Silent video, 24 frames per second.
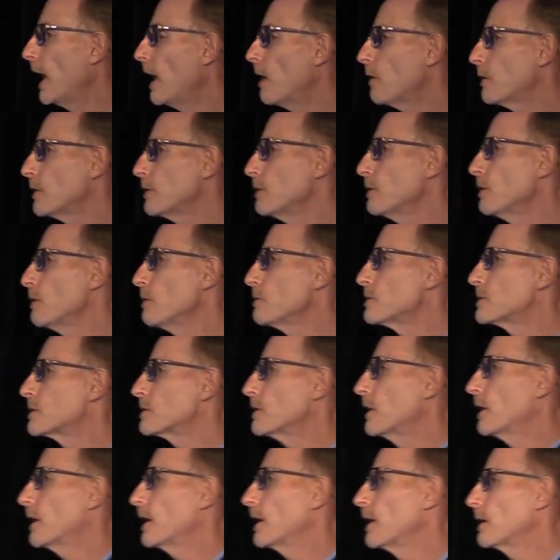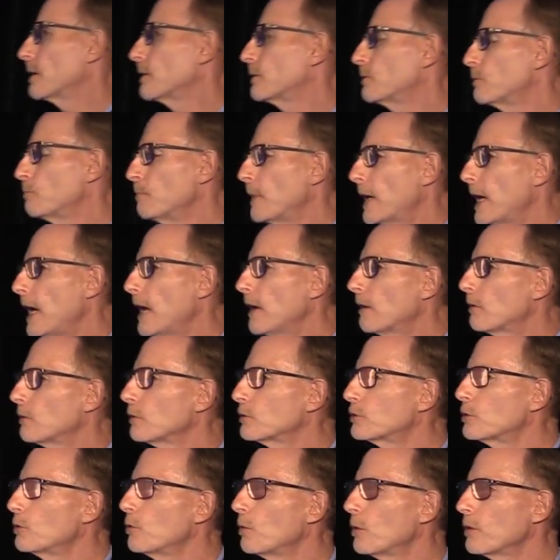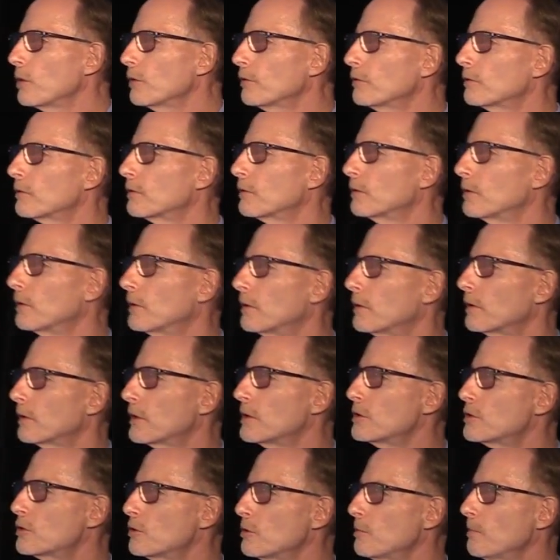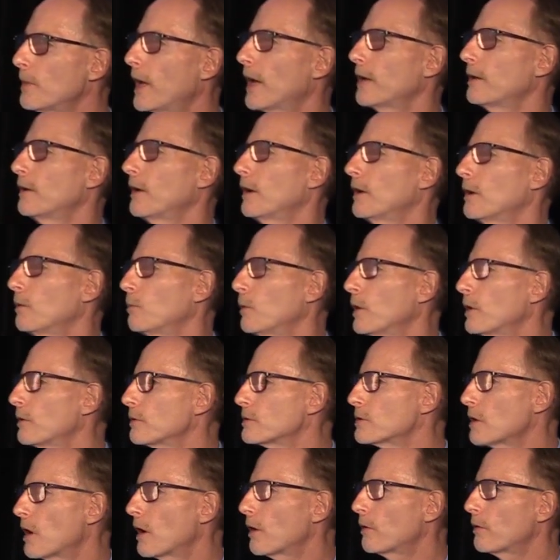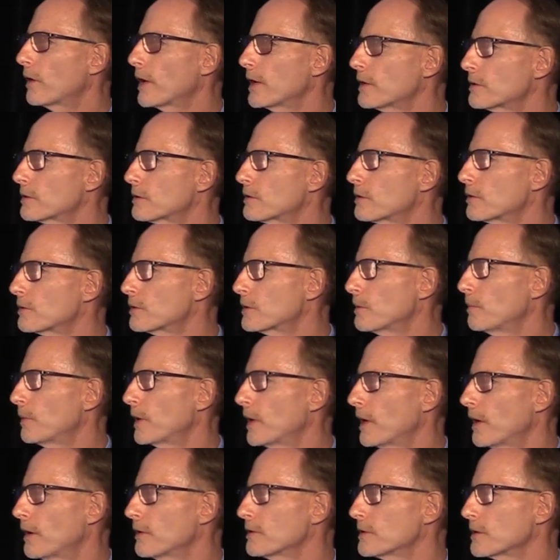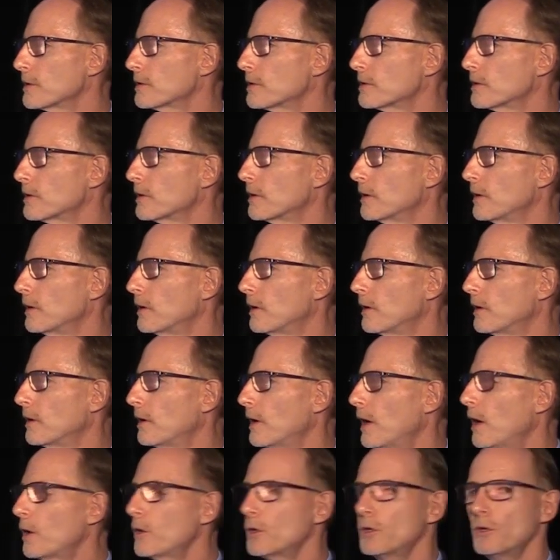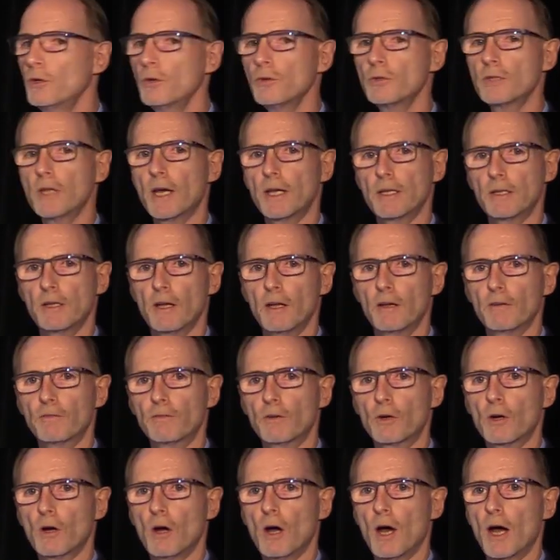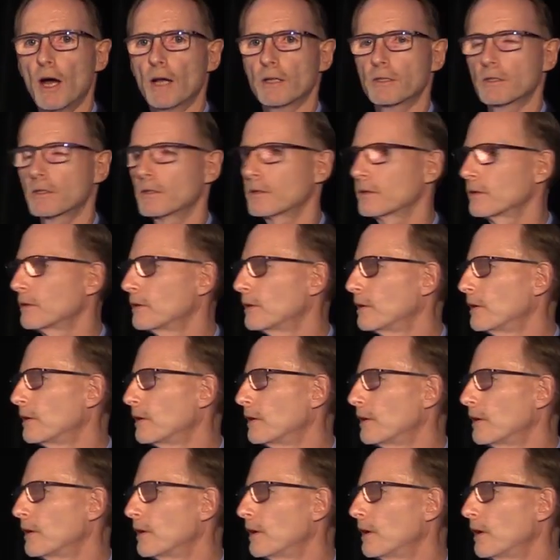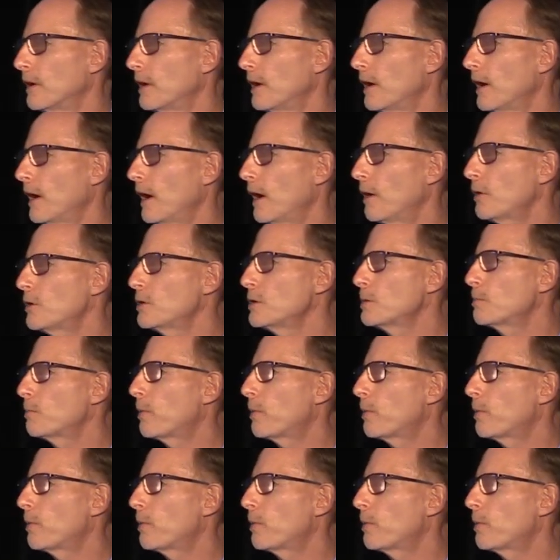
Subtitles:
how can those mechanical tools consume that data, whether it's Autodesk's or somebody else's? How can you use that data for cost? How can